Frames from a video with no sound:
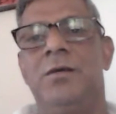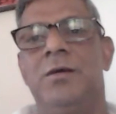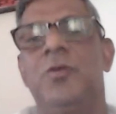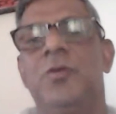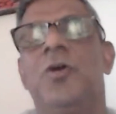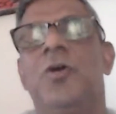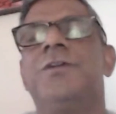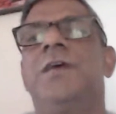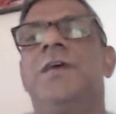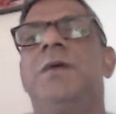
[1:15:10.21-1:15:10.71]

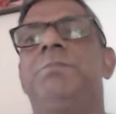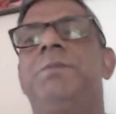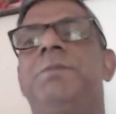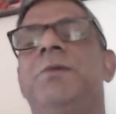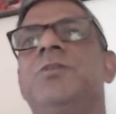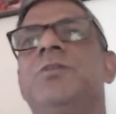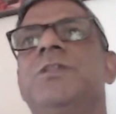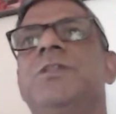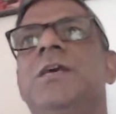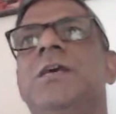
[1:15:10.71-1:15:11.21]
not
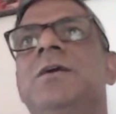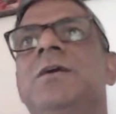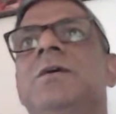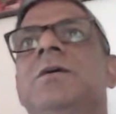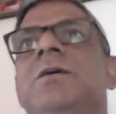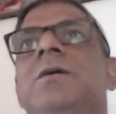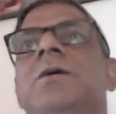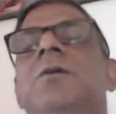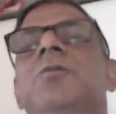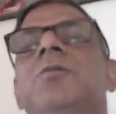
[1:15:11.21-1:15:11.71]
happy with
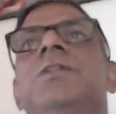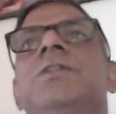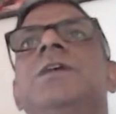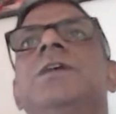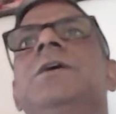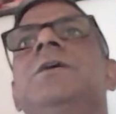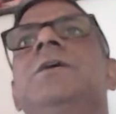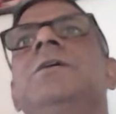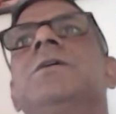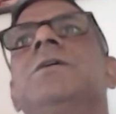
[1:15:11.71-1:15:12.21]

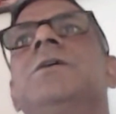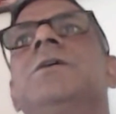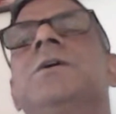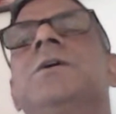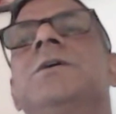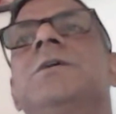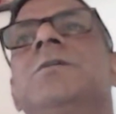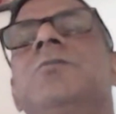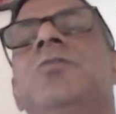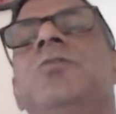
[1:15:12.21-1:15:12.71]

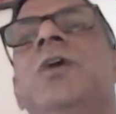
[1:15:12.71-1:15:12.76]
the